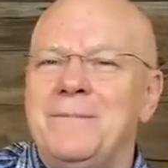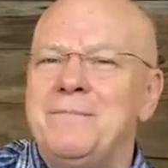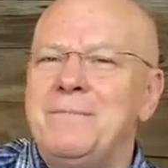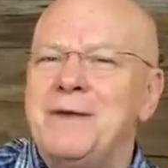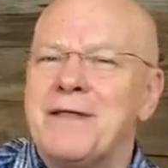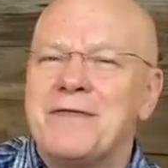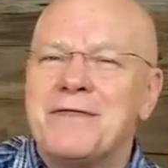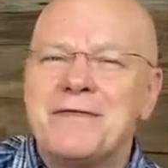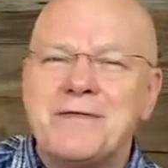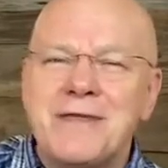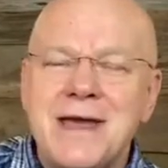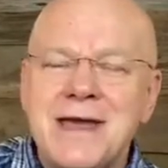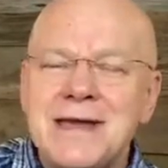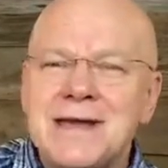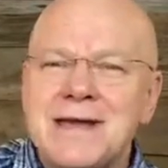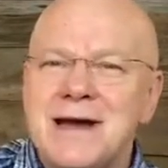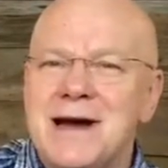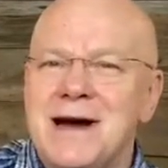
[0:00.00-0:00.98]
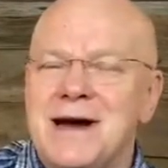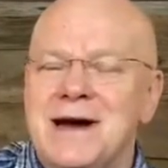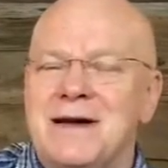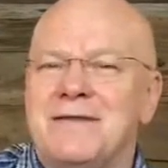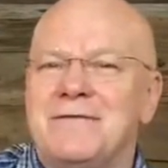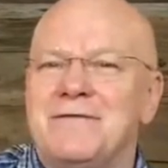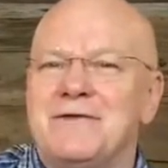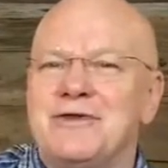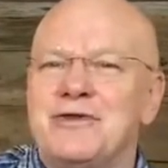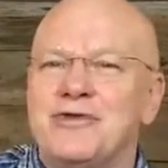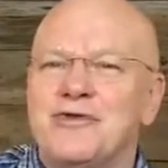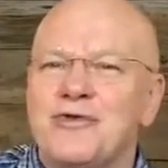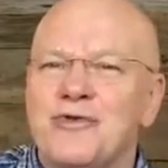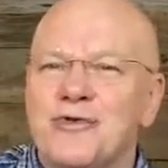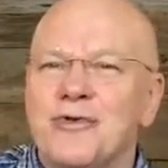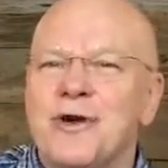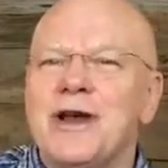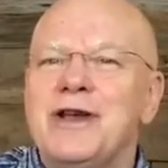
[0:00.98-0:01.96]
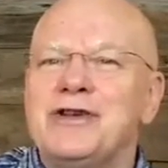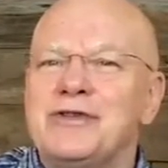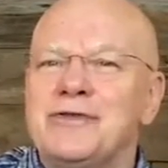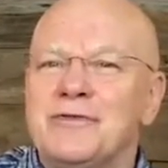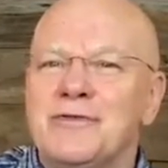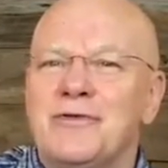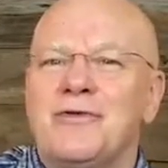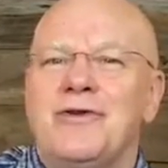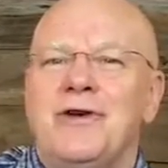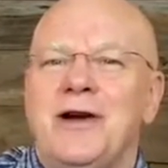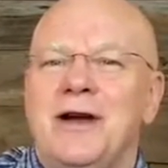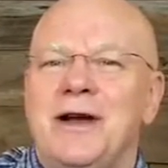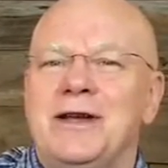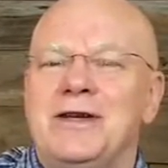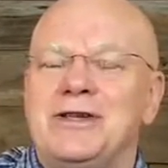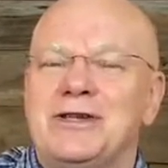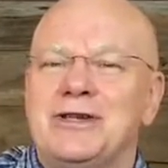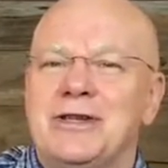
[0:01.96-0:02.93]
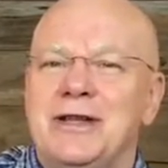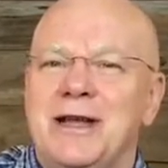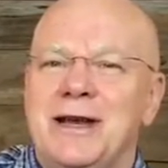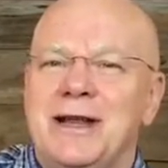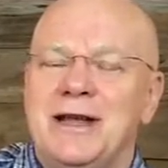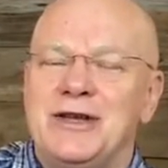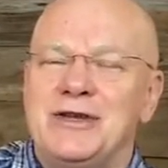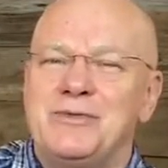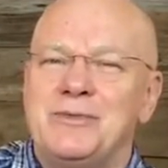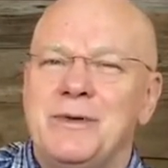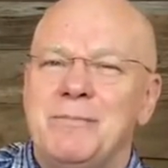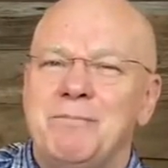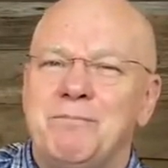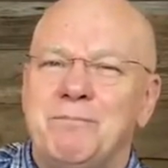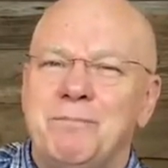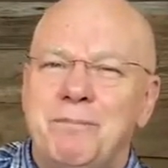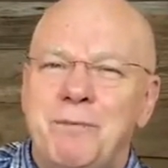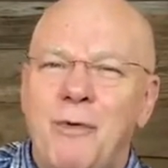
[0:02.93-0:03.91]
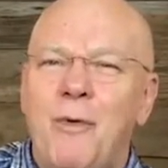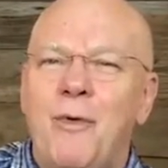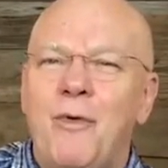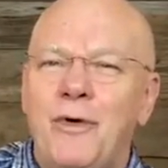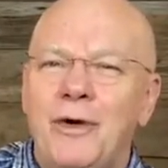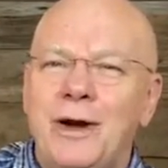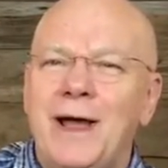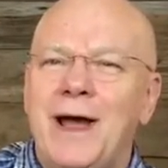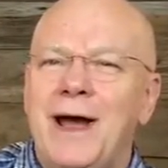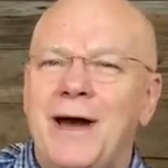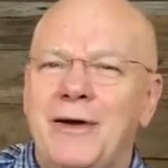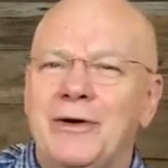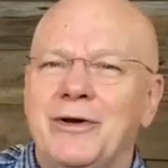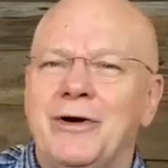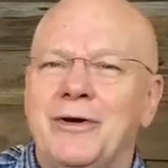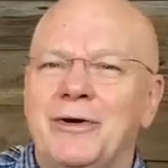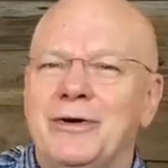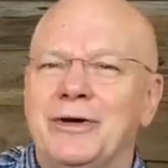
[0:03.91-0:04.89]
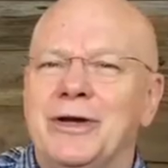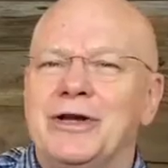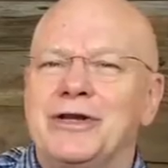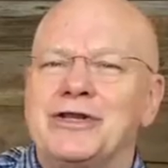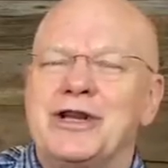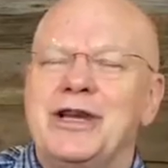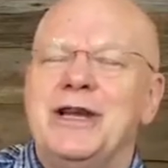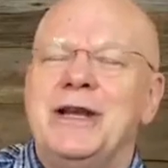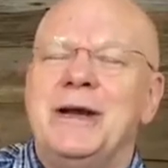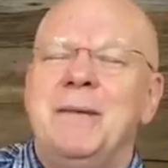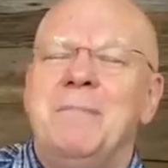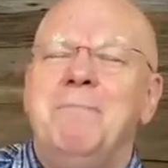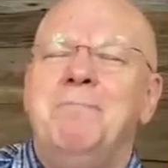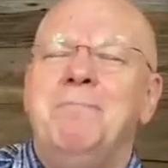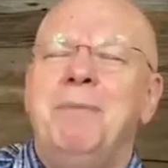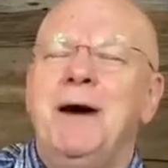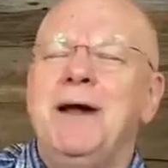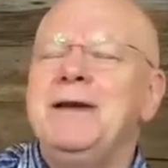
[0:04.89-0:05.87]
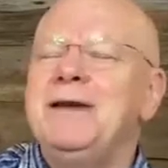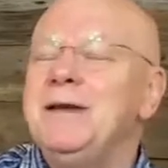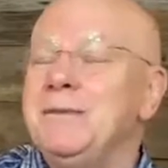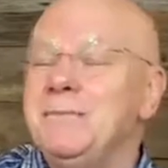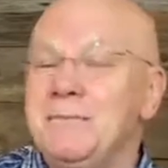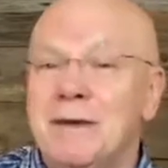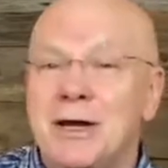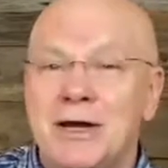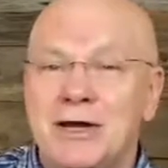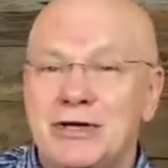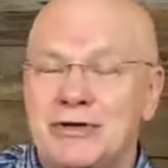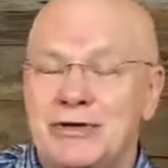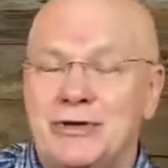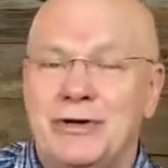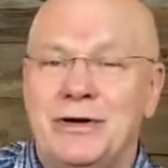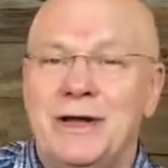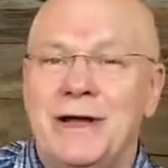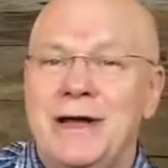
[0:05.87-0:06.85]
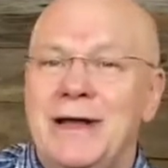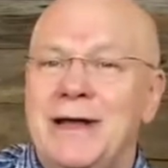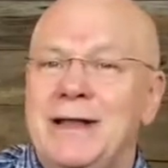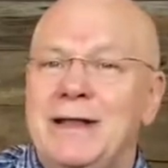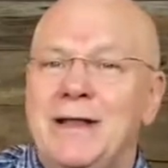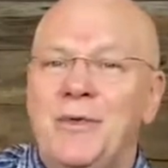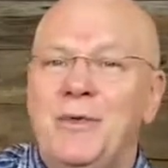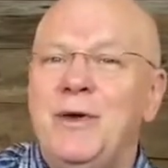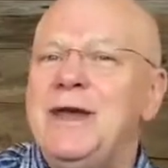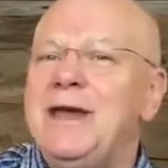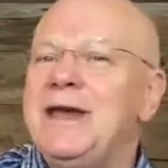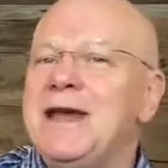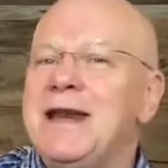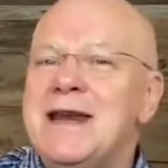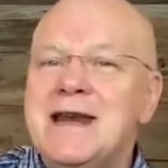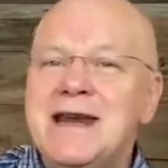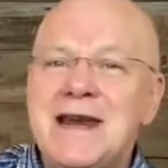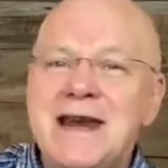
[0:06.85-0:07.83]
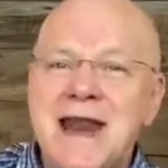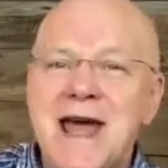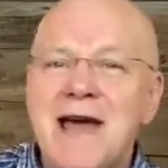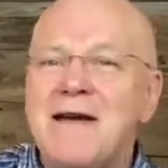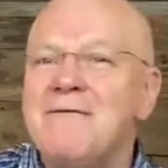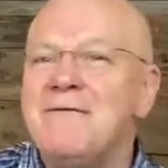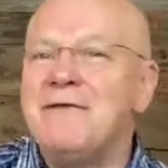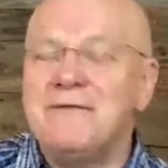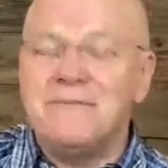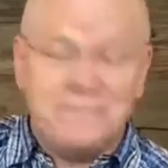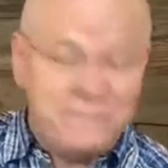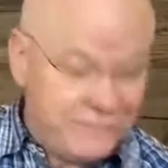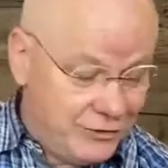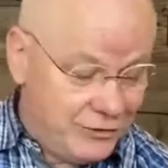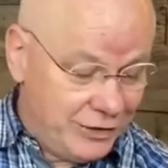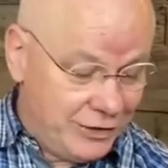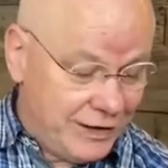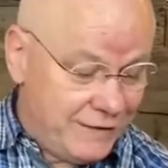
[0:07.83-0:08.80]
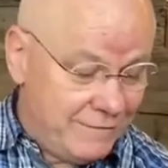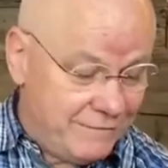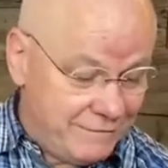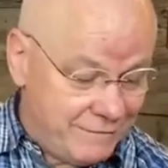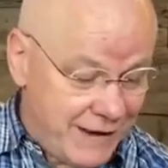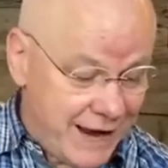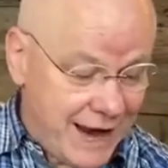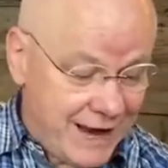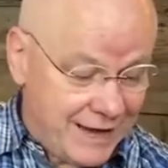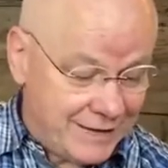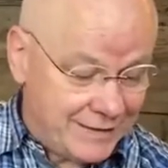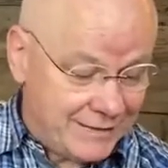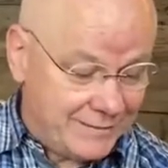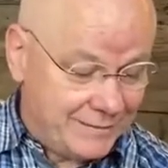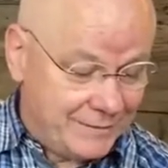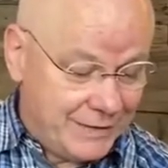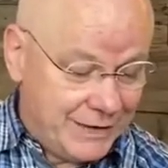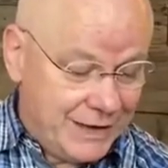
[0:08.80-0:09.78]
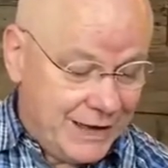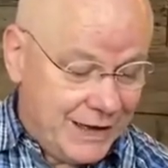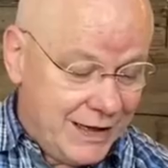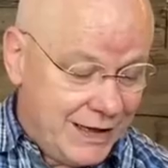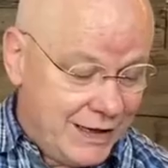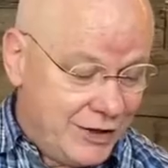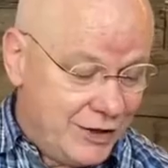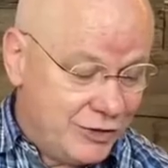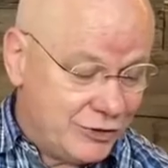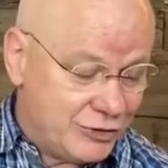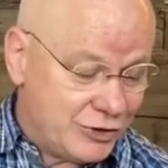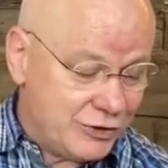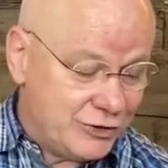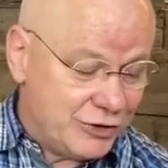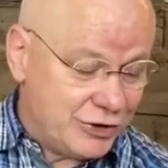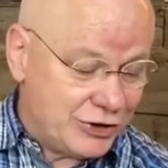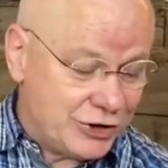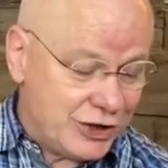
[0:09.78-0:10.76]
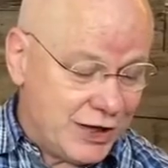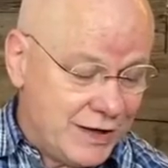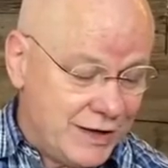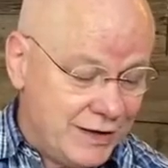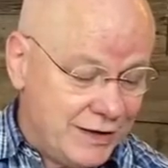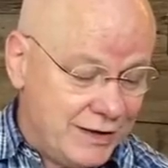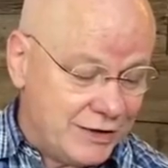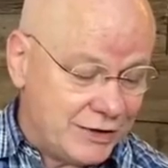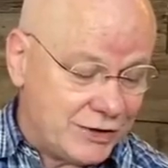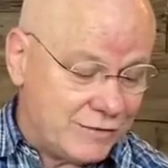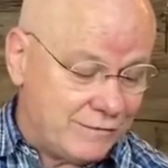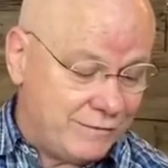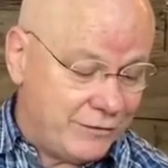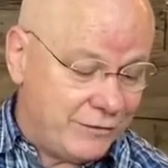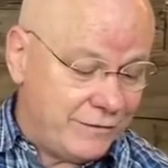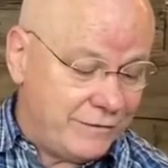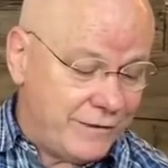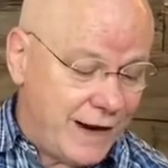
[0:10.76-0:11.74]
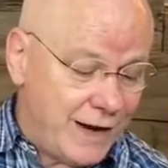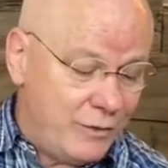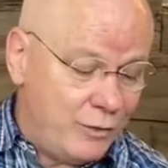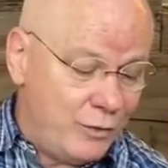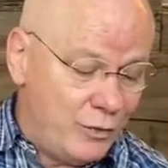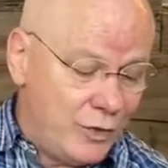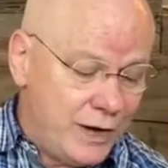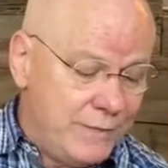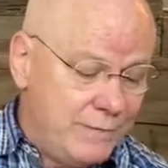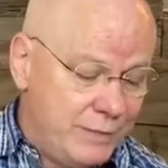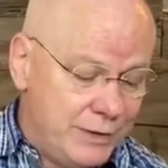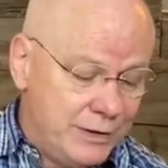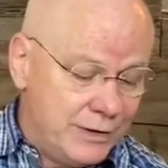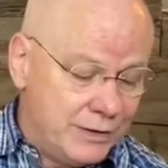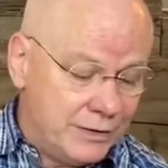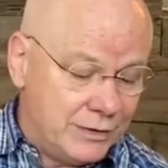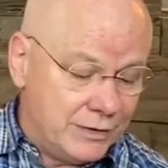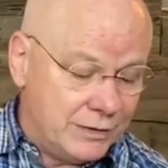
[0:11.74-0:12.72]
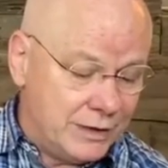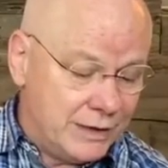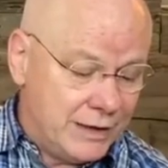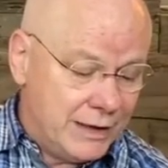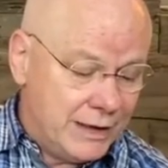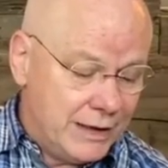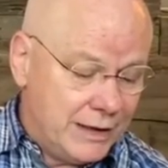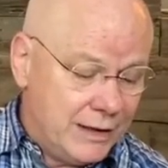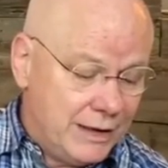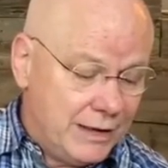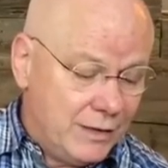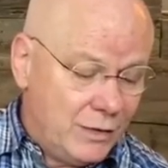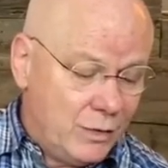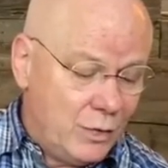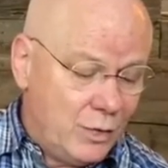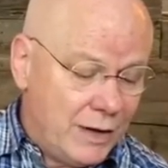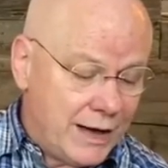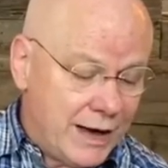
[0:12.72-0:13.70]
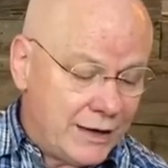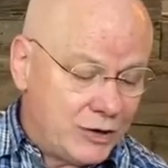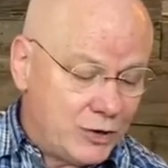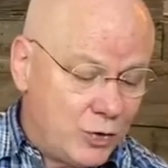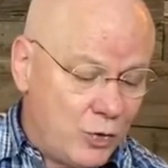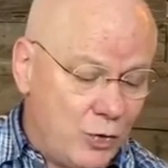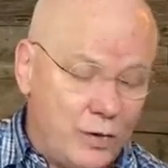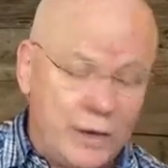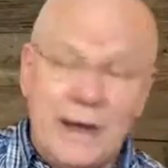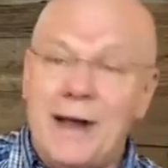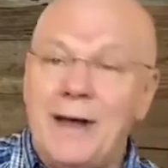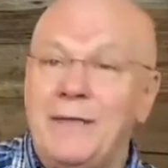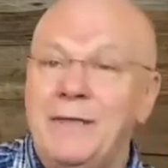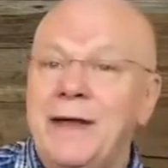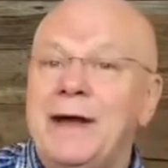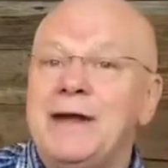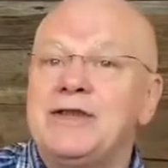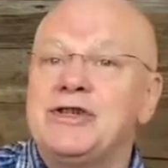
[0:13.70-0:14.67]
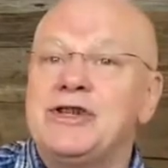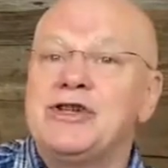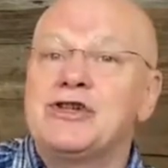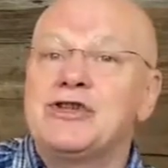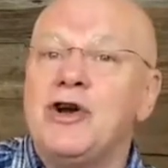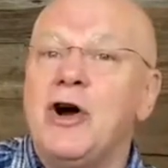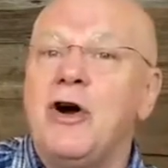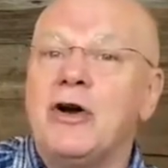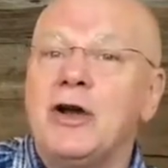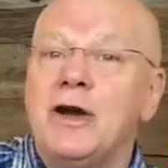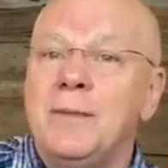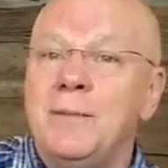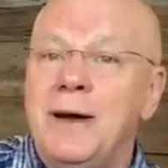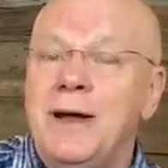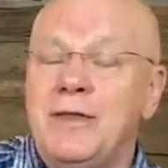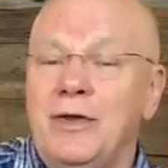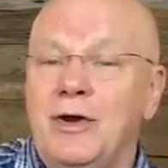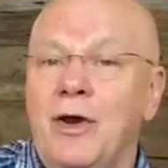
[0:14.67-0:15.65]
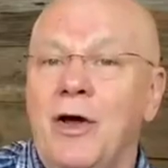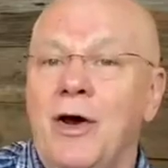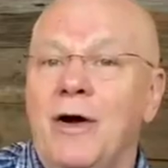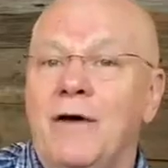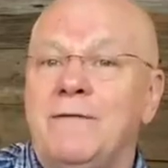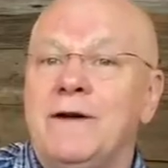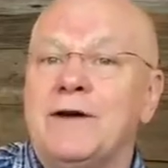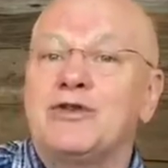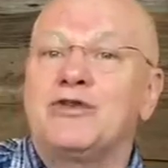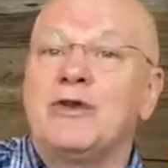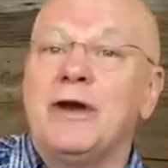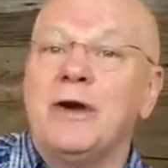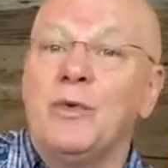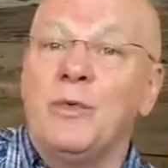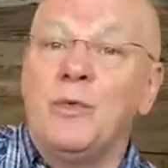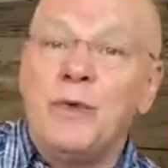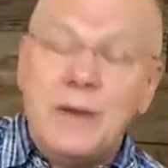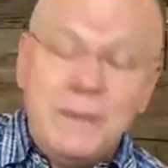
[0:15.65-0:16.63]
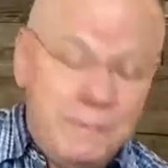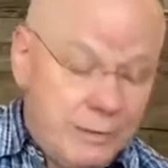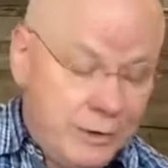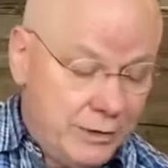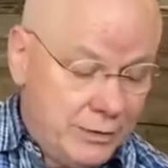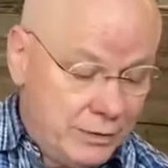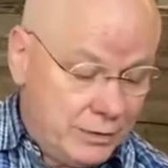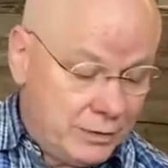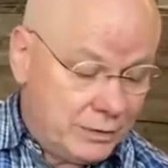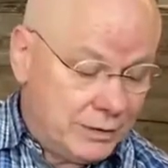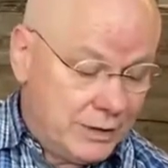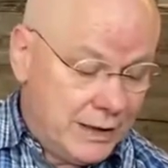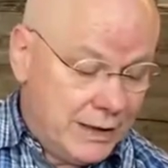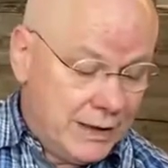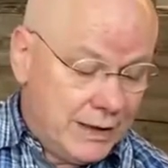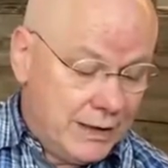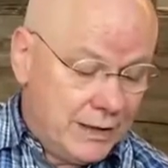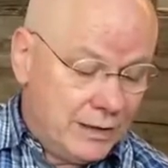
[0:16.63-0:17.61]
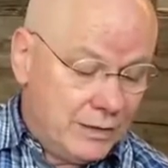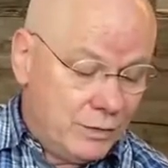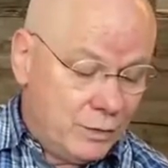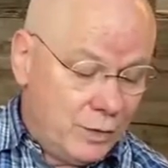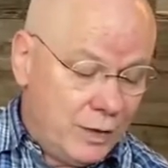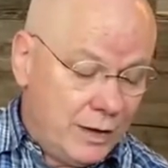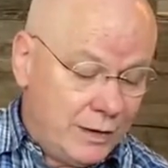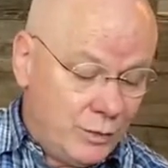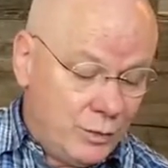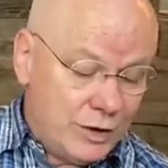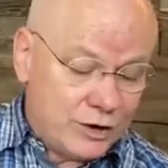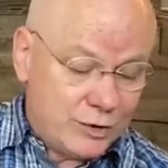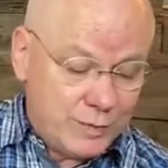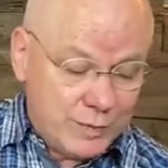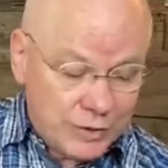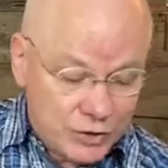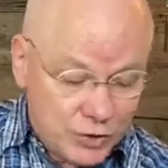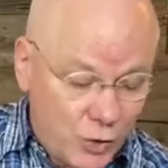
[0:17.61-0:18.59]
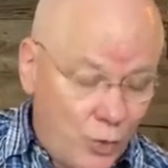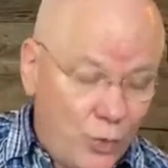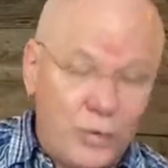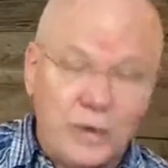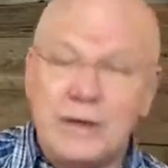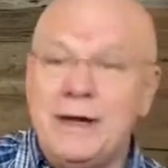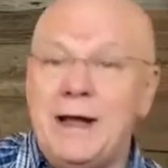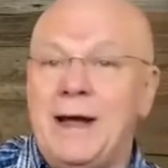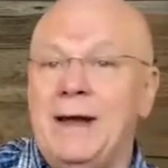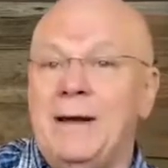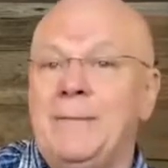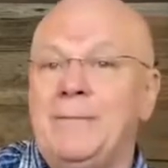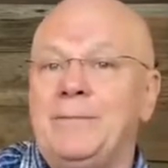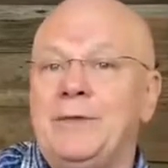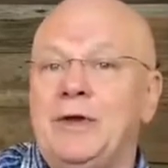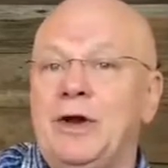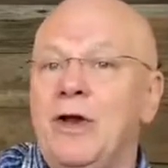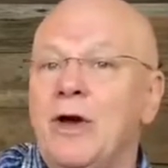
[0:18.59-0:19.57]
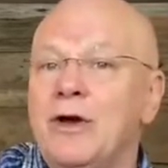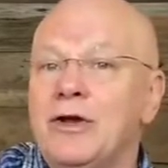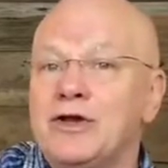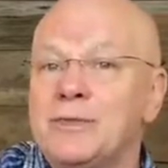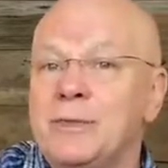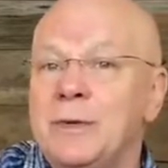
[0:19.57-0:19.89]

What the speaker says: But thank God for the grace of Christ that has been poured out on us in abundant measure that we can never fully fathom. He goes on to say this, "For if I rebuild what I tore down," that is, he's talking about the law. If I try to rebuild what's been torn down, the law has